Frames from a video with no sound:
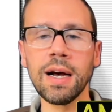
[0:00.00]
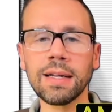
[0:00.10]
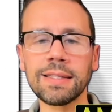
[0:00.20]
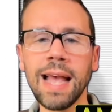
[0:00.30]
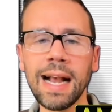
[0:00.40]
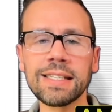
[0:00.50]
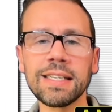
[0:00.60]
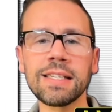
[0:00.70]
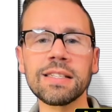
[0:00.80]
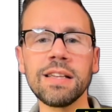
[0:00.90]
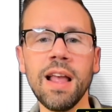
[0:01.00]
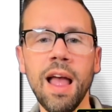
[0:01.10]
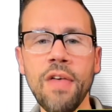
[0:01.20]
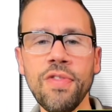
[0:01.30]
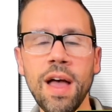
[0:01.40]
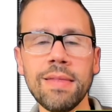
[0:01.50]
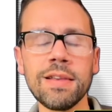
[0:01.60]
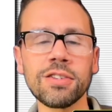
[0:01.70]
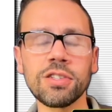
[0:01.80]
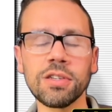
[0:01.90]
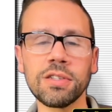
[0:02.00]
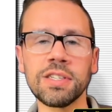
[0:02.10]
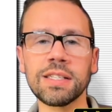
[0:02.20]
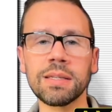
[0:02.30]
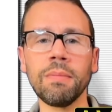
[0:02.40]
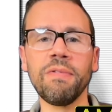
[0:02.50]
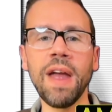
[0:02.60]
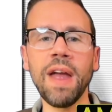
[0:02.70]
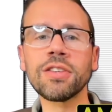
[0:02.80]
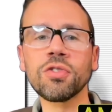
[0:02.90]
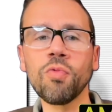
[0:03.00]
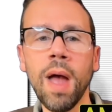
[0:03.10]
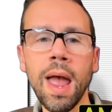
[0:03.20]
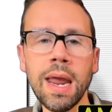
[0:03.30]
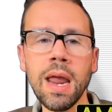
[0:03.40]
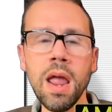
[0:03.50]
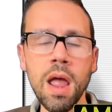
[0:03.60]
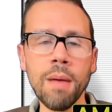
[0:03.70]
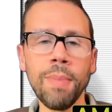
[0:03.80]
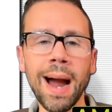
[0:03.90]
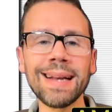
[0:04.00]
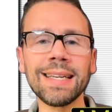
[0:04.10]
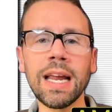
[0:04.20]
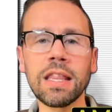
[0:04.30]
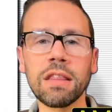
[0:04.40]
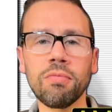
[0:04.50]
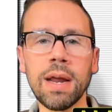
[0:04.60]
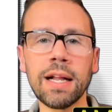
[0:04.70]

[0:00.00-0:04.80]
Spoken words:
Texas. And then this system fades away by day 3.